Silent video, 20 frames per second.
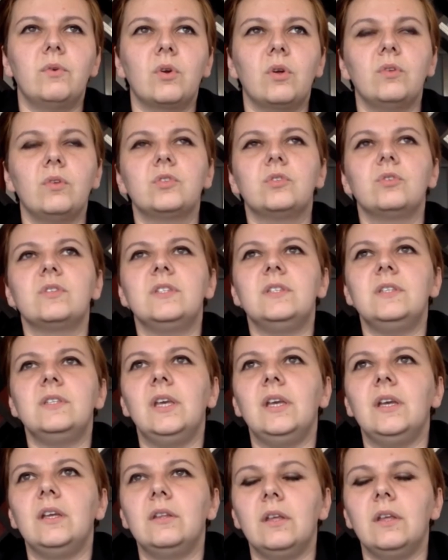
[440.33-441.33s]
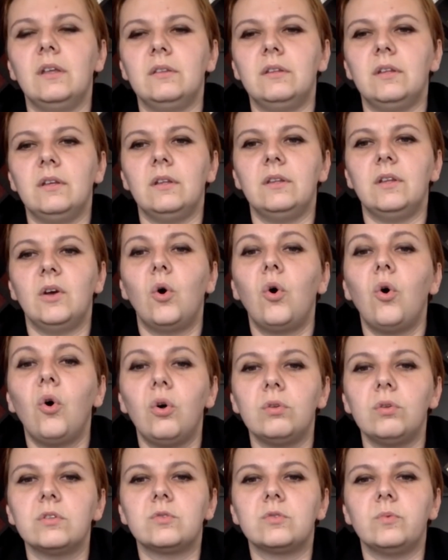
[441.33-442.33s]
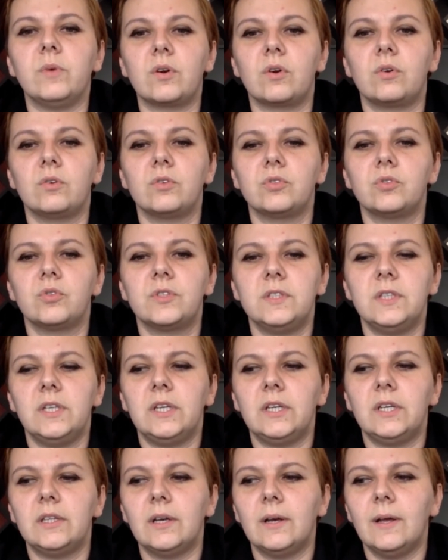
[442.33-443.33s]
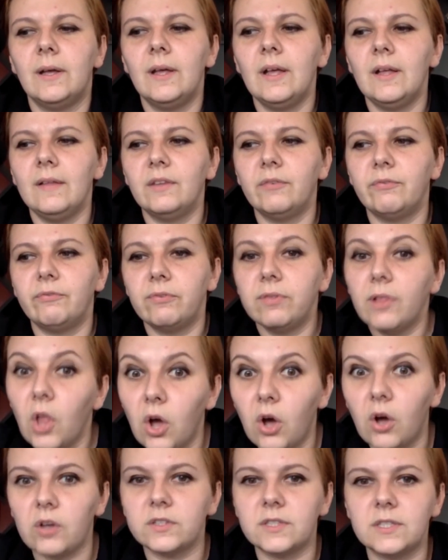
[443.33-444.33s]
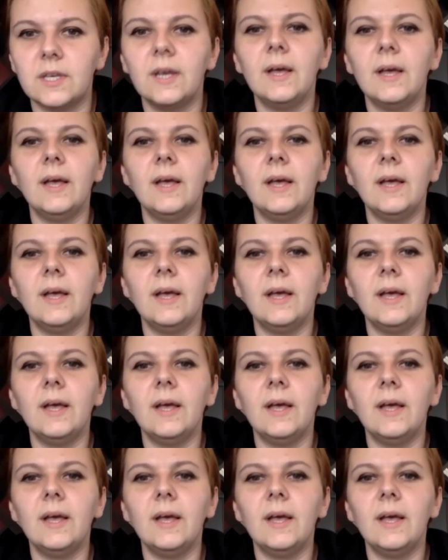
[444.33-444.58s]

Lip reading: we're also seeing the holes, we are also seeing the flaws,